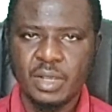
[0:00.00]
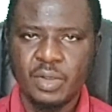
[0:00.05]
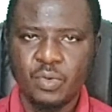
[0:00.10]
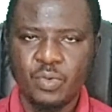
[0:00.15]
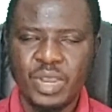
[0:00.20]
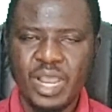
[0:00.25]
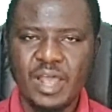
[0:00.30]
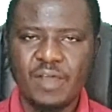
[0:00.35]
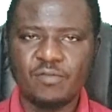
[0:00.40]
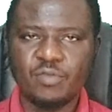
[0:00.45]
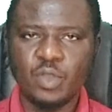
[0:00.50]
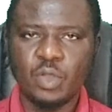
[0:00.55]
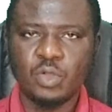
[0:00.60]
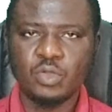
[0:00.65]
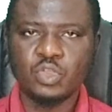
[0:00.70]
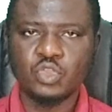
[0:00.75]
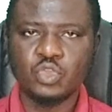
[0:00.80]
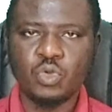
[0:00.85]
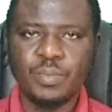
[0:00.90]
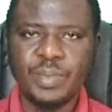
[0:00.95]
We have done
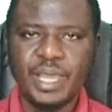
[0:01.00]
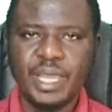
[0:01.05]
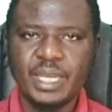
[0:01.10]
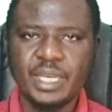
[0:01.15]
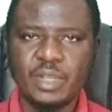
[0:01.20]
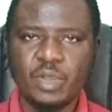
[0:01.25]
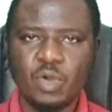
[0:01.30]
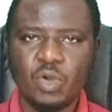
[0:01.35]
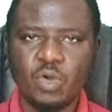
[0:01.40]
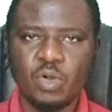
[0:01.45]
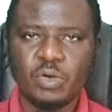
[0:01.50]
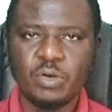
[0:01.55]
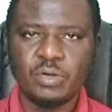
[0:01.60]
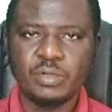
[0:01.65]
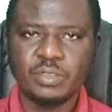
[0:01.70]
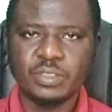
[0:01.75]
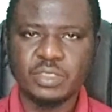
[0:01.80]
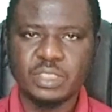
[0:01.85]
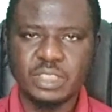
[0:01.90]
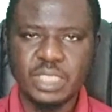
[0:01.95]
so many
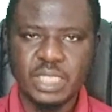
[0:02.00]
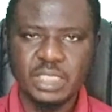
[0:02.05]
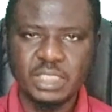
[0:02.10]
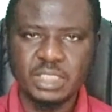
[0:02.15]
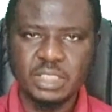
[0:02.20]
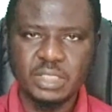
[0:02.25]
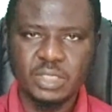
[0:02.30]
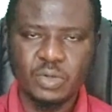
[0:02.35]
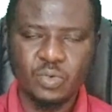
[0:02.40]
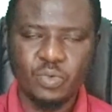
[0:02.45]
on sets.